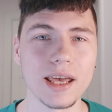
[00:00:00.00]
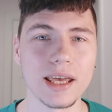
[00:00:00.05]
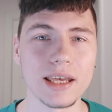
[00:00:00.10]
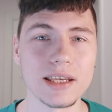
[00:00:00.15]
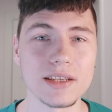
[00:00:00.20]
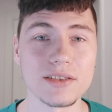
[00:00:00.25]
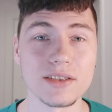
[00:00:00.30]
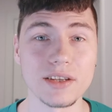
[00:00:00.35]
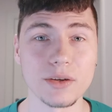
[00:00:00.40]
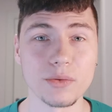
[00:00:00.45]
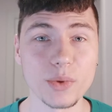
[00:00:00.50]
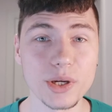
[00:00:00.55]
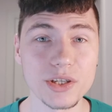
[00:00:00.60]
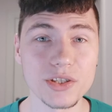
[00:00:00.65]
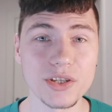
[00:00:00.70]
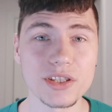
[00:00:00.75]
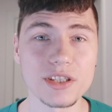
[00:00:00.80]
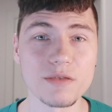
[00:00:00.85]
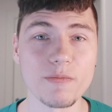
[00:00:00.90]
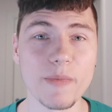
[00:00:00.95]
is The
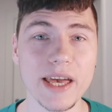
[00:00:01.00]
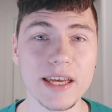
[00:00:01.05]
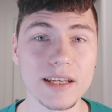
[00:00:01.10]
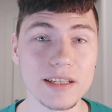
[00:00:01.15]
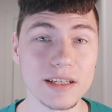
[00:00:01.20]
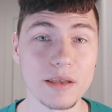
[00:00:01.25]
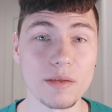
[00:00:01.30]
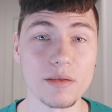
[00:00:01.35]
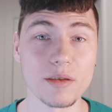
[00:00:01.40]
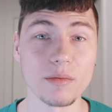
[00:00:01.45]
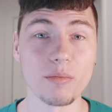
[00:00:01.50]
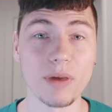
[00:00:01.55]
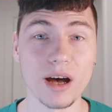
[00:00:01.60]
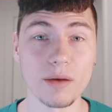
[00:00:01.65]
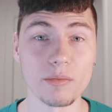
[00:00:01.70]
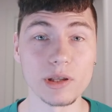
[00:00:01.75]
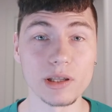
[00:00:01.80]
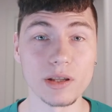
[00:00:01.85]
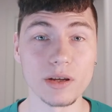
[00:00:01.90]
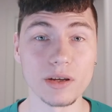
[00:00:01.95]
Richest Man in
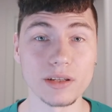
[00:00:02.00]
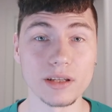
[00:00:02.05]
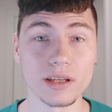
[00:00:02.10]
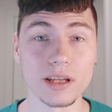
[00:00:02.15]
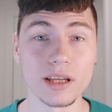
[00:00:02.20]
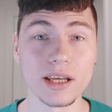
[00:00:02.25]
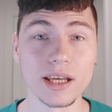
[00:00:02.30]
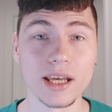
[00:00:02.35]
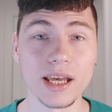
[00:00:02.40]
Babylon.